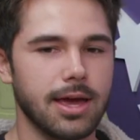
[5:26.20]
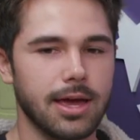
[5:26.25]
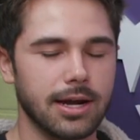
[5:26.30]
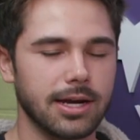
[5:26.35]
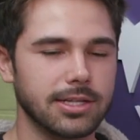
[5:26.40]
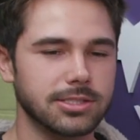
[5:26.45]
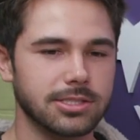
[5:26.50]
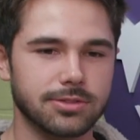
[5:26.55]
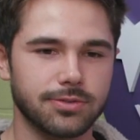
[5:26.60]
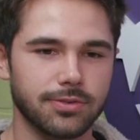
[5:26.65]
And
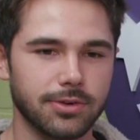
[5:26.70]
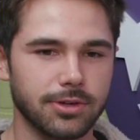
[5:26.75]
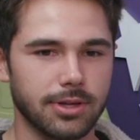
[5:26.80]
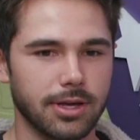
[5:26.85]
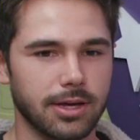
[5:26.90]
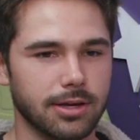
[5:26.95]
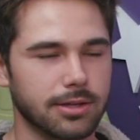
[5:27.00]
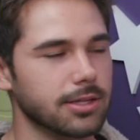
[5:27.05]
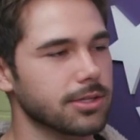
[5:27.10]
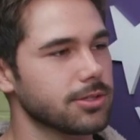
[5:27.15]
I just feel
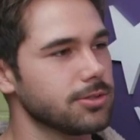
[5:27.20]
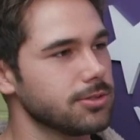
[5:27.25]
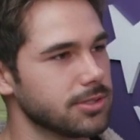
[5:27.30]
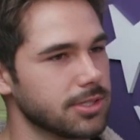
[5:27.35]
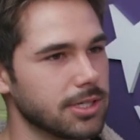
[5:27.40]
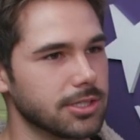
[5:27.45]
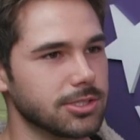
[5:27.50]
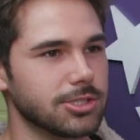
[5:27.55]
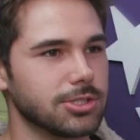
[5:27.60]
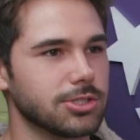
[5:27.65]
like, like you
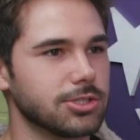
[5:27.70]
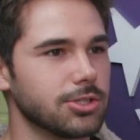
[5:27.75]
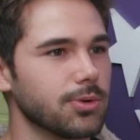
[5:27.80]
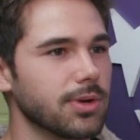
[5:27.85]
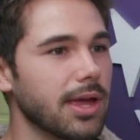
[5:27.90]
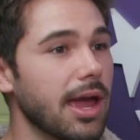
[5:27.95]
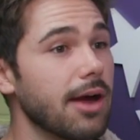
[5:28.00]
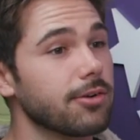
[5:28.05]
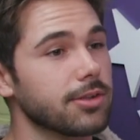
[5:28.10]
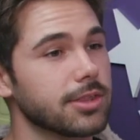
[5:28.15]
said, she's
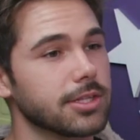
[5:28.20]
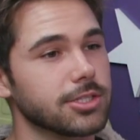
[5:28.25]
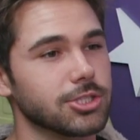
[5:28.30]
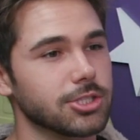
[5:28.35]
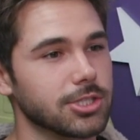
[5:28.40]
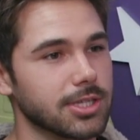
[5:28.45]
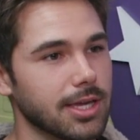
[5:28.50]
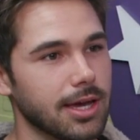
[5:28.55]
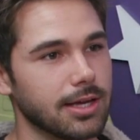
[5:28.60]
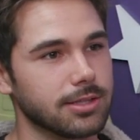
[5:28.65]
doing everything
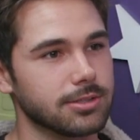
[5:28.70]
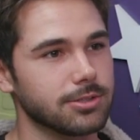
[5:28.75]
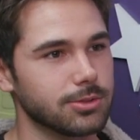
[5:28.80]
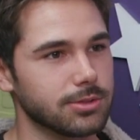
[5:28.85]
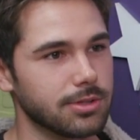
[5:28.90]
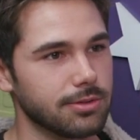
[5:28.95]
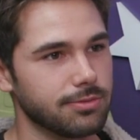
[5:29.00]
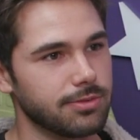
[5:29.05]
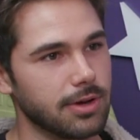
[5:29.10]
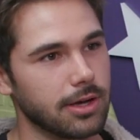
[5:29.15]
she can to
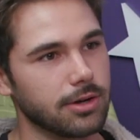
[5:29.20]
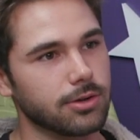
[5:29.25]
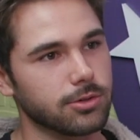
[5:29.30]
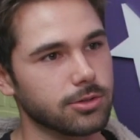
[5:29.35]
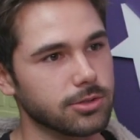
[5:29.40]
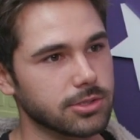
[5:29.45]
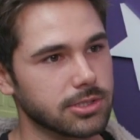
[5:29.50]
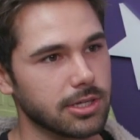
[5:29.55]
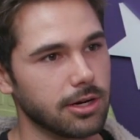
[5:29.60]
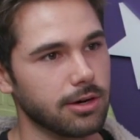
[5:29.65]
defend
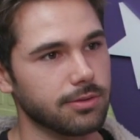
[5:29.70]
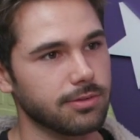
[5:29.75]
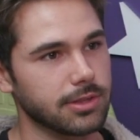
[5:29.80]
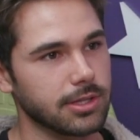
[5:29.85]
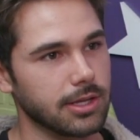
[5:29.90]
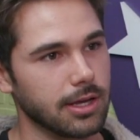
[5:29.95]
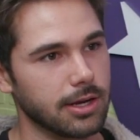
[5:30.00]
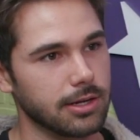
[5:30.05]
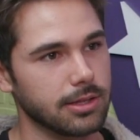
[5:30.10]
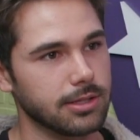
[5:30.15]
herself at
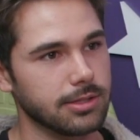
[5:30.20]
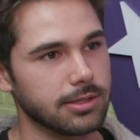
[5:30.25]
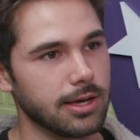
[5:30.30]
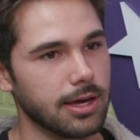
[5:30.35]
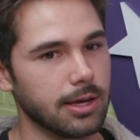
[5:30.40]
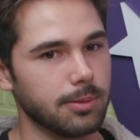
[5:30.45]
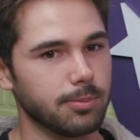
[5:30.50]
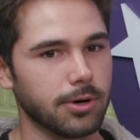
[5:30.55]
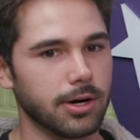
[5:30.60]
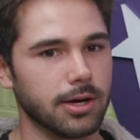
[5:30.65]
the end of the
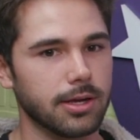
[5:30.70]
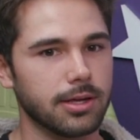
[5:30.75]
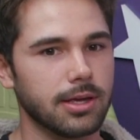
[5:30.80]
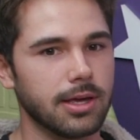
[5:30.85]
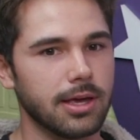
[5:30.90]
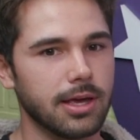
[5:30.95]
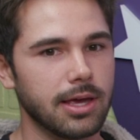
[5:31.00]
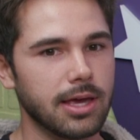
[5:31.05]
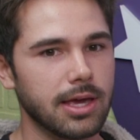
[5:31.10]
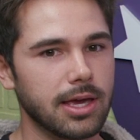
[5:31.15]
day. But
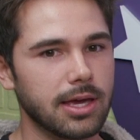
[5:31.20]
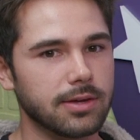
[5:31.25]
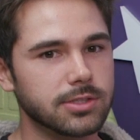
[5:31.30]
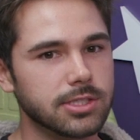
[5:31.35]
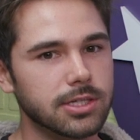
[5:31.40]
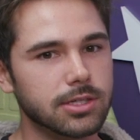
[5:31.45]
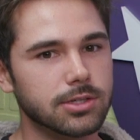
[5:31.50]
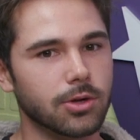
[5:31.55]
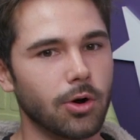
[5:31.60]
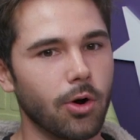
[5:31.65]
if
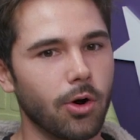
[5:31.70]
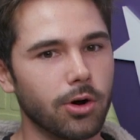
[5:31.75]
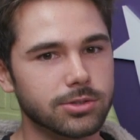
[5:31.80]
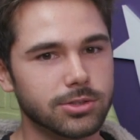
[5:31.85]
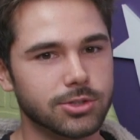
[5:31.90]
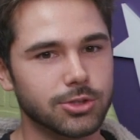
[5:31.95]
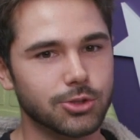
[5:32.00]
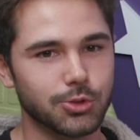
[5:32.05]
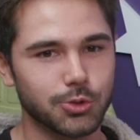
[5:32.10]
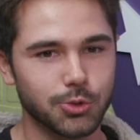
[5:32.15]
she had
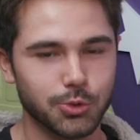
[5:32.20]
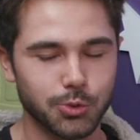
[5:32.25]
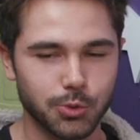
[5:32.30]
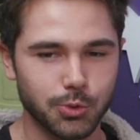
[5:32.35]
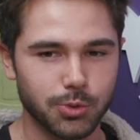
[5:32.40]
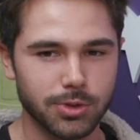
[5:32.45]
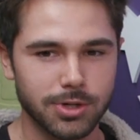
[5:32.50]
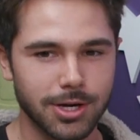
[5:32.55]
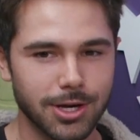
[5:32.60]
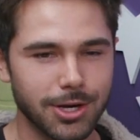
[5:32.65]
gone
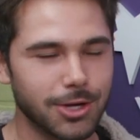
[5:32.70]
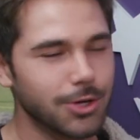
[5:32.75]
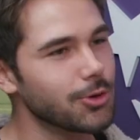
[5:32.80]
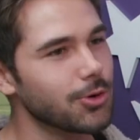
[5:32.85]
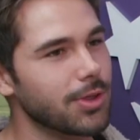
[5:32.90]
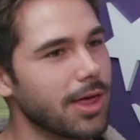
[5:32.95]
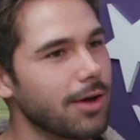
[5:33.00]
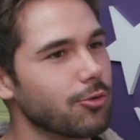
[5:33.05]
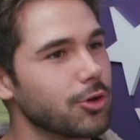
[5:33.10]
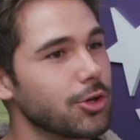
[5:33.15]
to you
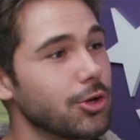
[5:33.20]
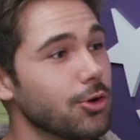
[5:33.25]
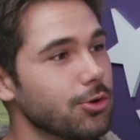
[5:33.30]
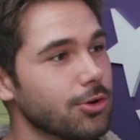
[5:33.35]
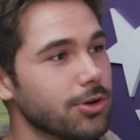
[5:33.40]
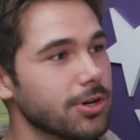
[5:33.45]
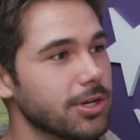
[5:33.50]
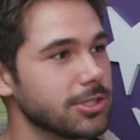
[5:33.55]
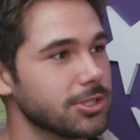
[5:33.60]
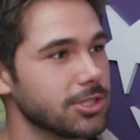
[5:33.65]
know, that
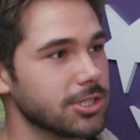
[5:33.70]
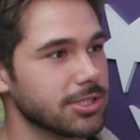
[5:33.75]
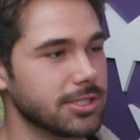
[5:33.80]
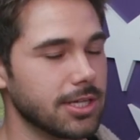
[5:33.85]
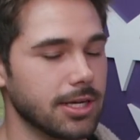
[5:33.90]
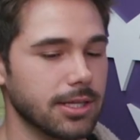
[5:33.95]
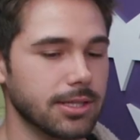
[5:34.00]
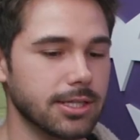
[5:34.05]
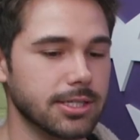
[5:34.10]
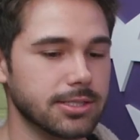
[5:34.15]
reunion and just
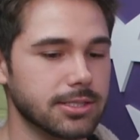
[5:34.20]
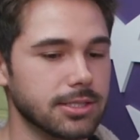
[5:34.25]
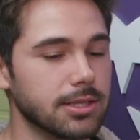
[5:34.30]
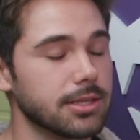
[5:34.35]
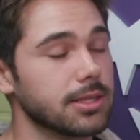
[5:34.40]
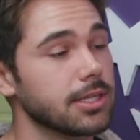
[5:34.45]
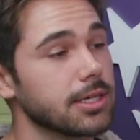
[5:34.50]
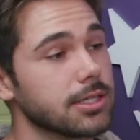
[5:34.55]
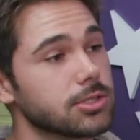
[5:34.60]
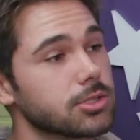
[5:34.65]
said,
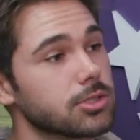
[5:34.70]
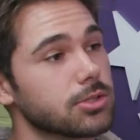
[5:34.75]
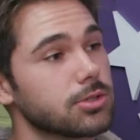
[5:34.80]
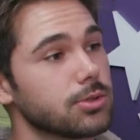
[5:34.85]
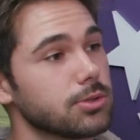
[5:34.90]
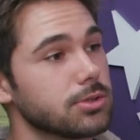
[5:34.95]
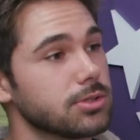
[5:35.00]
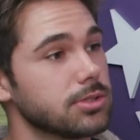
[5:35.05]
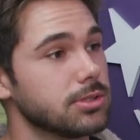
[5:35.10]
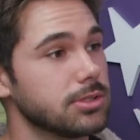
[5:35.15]
listen, things
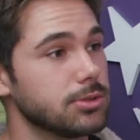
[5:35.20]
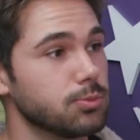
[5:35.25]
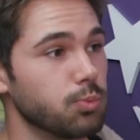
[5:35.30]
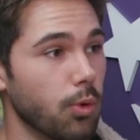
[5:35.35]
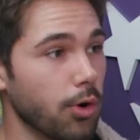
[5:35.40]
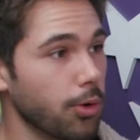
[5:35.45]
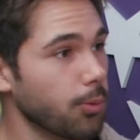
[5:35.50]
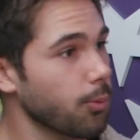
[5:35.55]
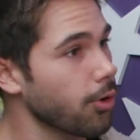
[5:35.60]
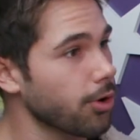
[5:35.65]

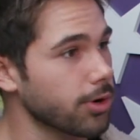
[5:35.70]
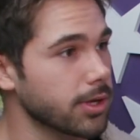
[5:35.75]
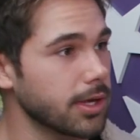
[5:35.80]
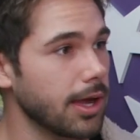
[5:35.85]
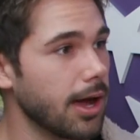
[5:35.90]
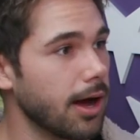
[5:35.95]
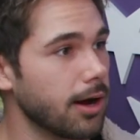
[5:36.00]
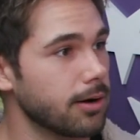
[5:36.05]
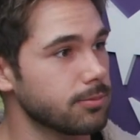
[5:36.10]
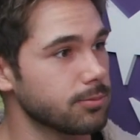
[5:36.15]
weren't
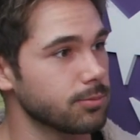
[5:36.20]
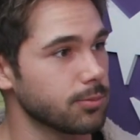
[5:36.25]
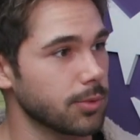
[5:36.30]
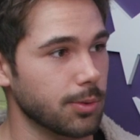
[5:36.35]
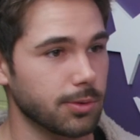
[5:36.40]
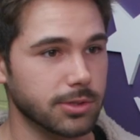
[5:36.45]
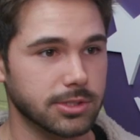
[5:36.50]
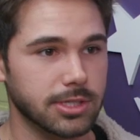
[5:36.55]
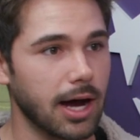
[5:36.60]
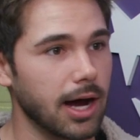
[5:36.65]
working out.
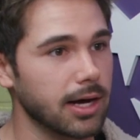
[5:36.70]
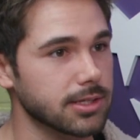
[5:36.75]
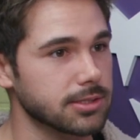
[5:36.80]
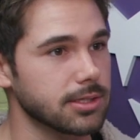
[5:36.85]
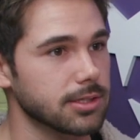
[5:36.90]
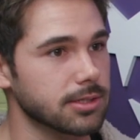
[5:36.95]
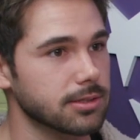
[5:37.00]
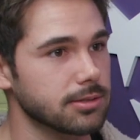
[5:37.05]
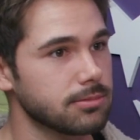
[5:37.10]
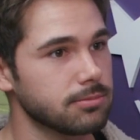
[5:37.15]
We were
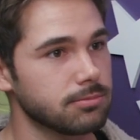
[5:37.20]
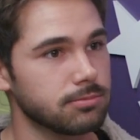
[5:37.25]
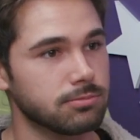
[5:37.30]
toxic.